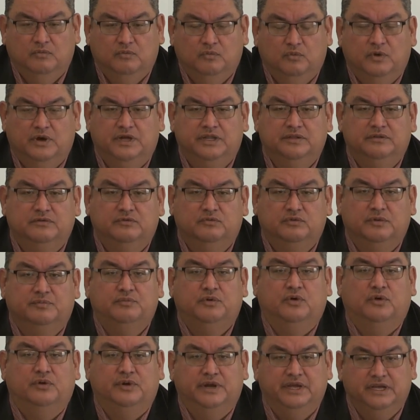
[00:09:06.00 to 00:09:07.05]
one
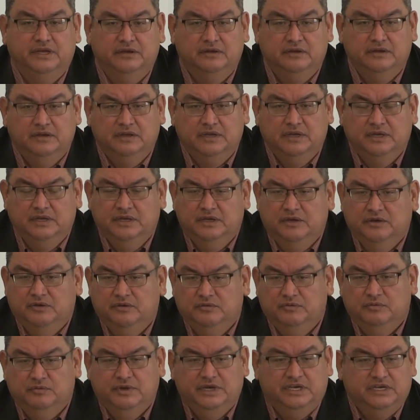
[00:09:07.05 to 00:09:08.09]
reporting.
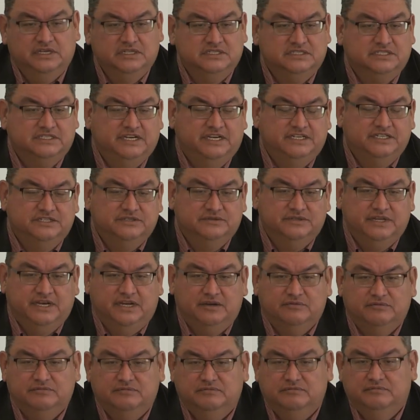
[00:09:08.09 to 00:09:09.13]
We can schedule
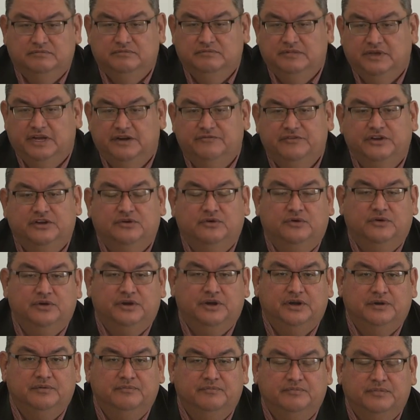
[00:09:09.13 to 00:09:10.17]
that every
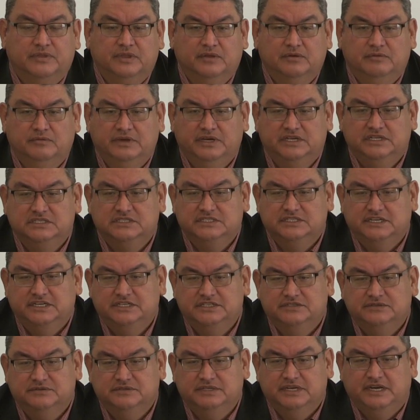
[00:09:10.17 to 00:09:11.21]
quarter. We can
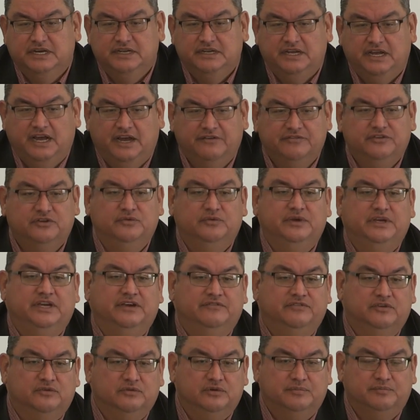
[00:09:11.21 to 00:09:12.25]
schedule that after we
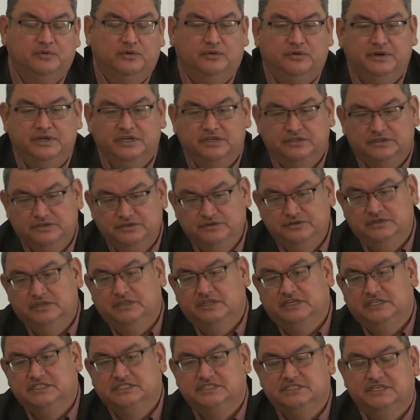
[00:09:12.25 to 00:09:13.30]
get the reporting to the
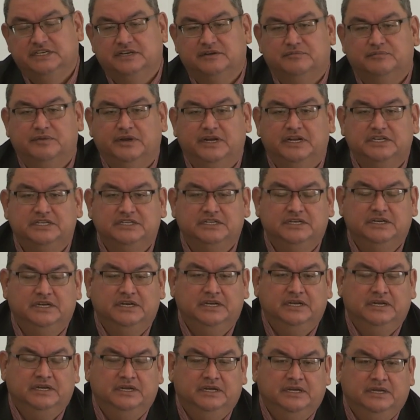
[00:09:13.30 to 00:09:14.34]
legislative branch.
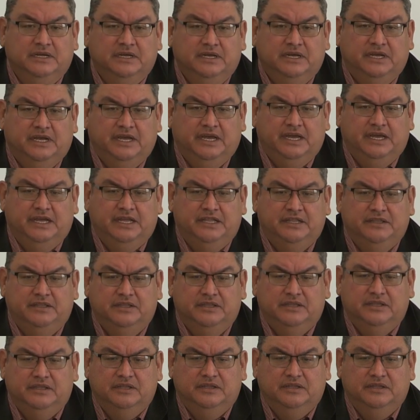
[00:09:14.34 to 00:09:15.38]

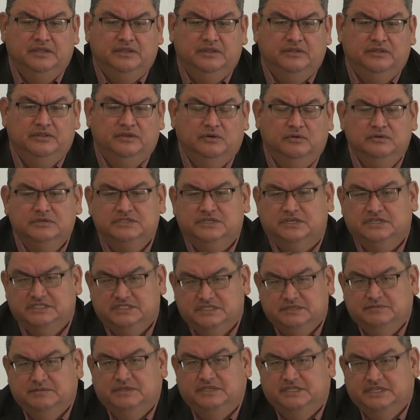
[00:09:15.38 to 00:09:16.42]
And those are
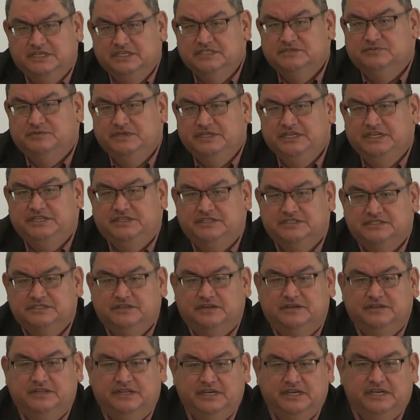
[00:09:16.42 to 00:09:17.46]
some of the things we need to
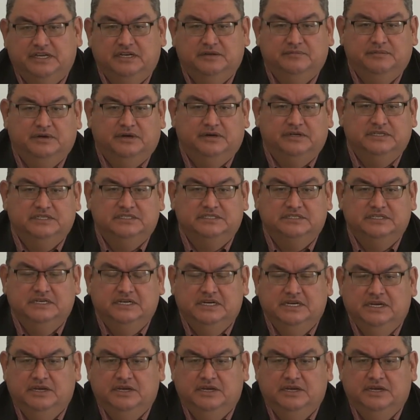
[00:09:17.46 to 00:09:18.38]
start thinking about. Is